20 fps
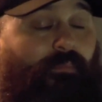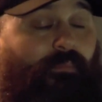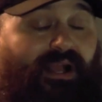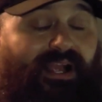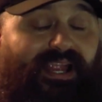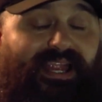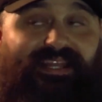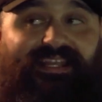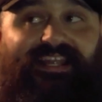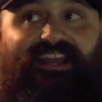
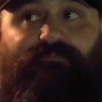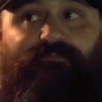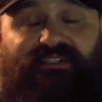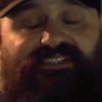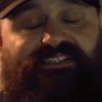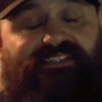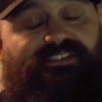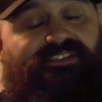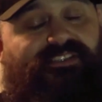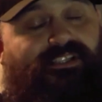I had to have my
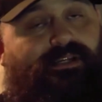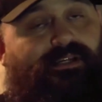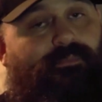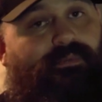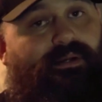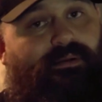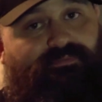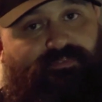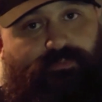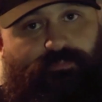sister
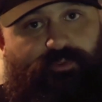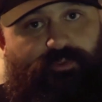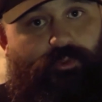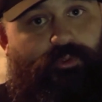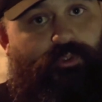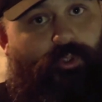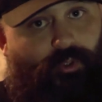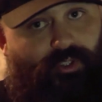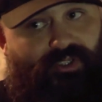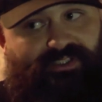come up from
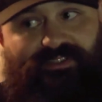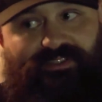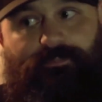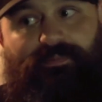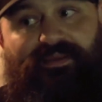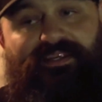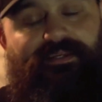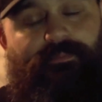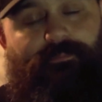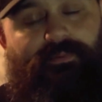New York to
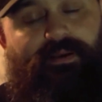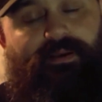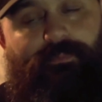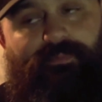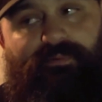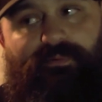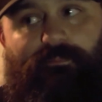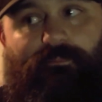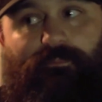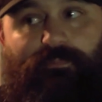pick him
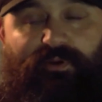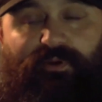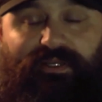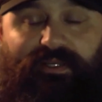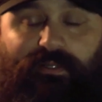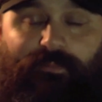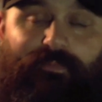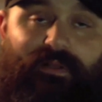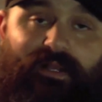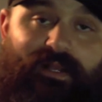up and
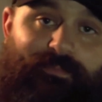bring him